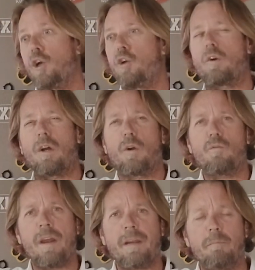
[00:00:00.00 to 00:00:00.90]
cook a
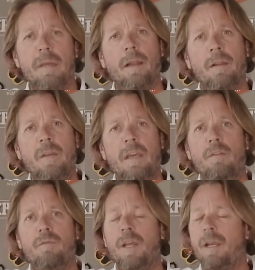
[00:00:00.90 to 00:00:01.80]
great meal in the
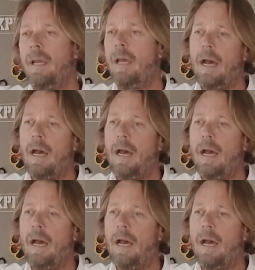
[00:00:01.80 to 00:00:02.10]
evening,